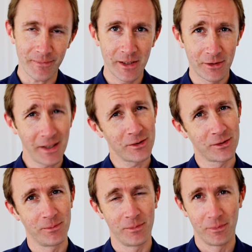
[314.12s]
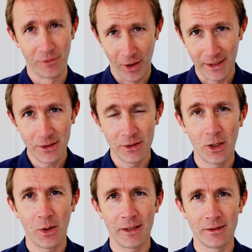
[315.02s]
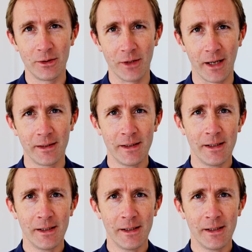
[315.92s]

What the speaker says: So that's fine, you could go ahead and do that.